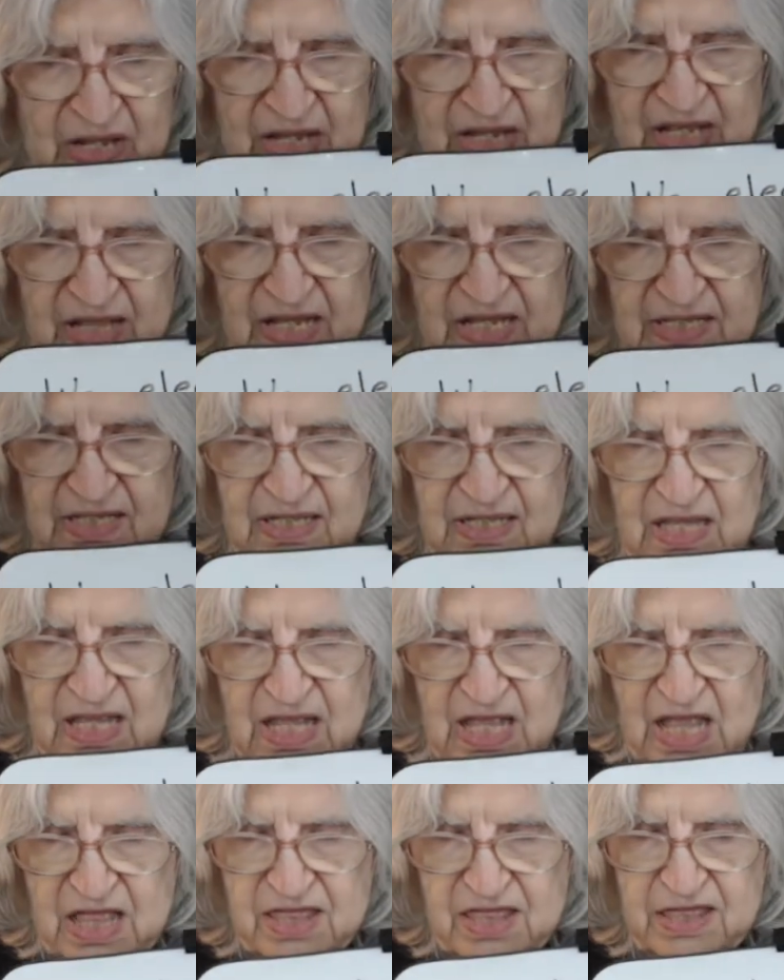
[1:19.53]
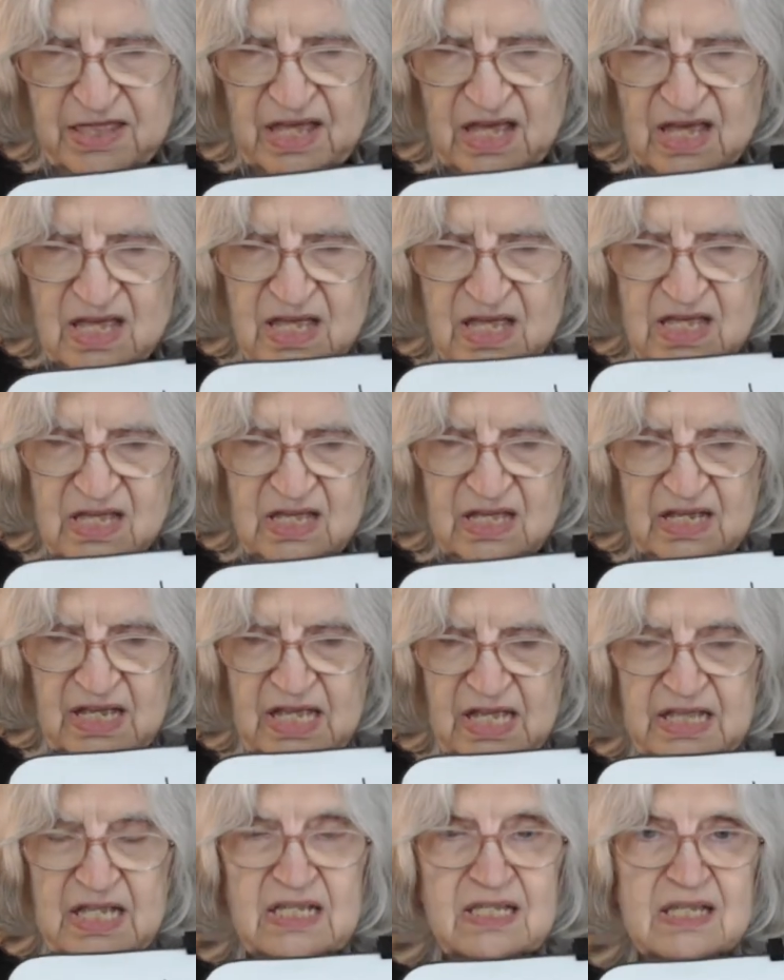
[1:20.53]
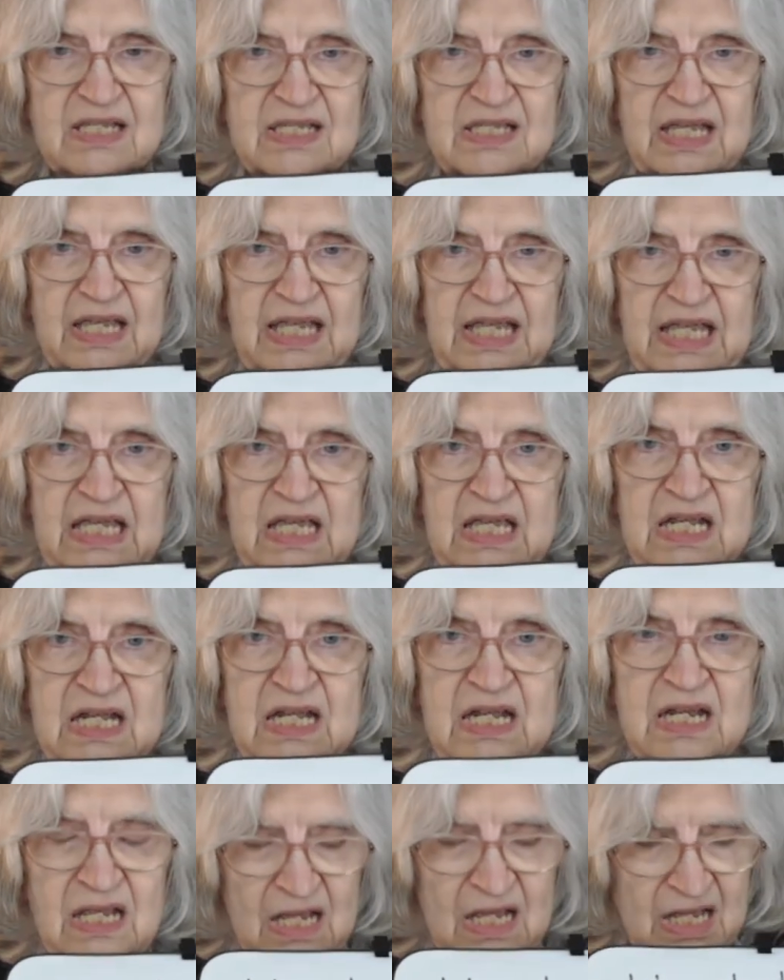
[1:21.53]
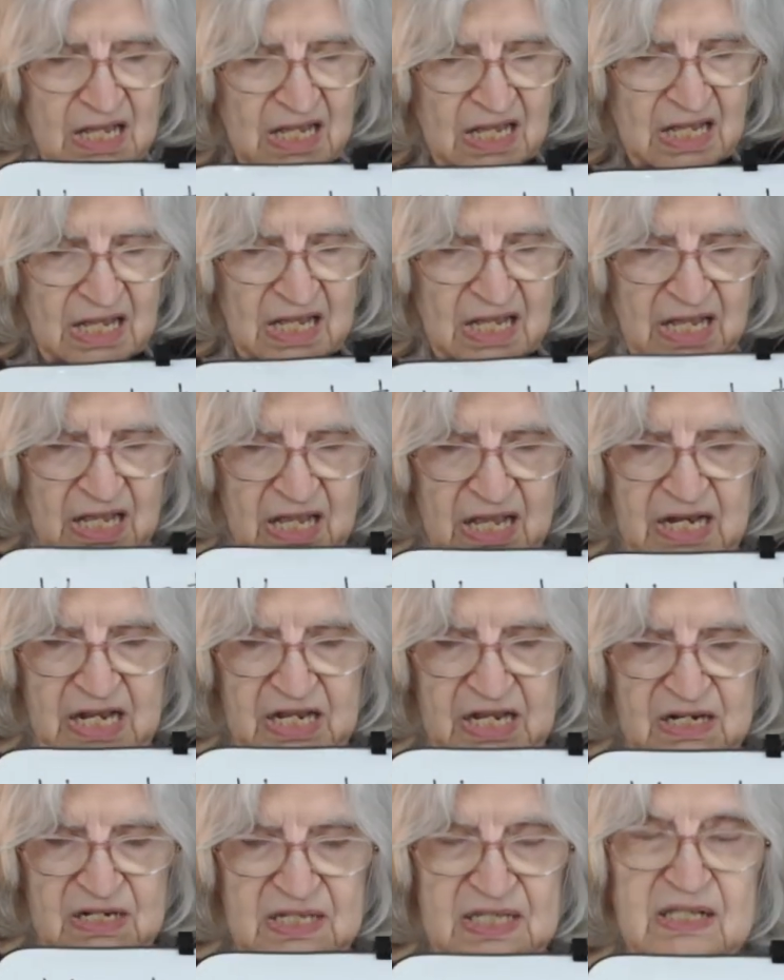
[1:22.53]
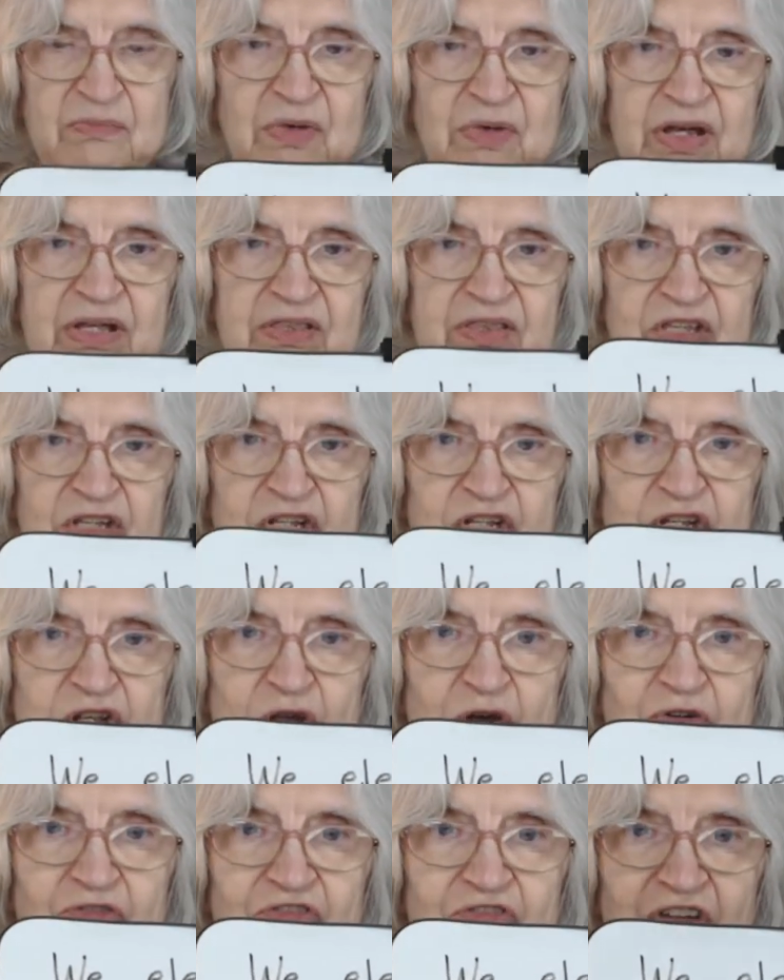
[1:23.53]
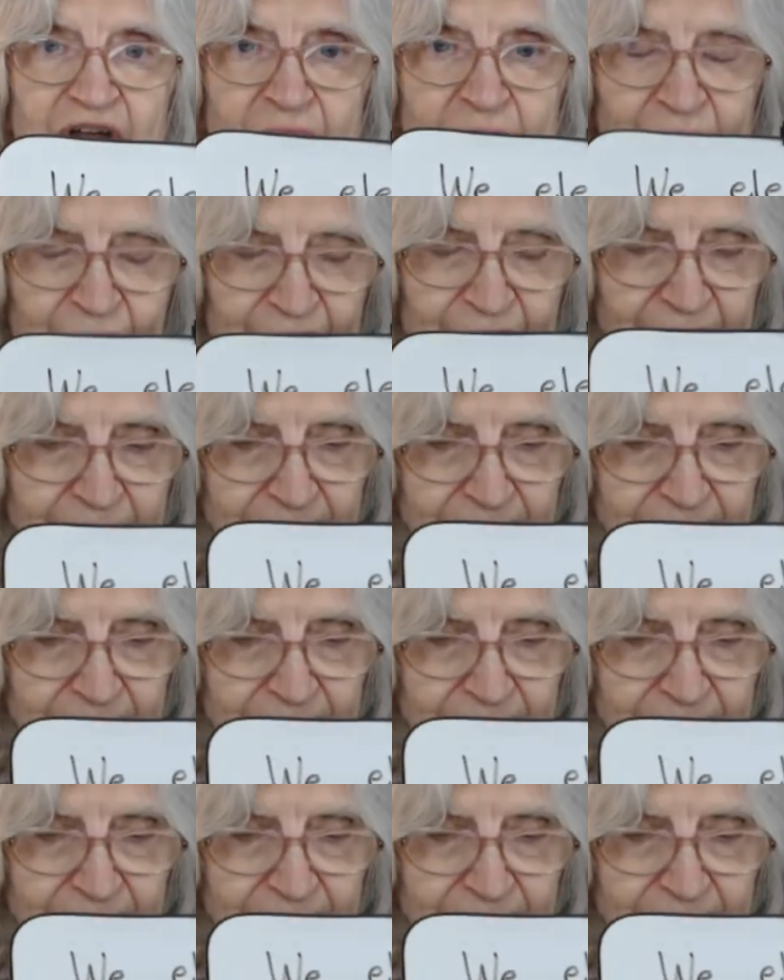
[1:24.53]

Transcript: This is in, and here's the month, November.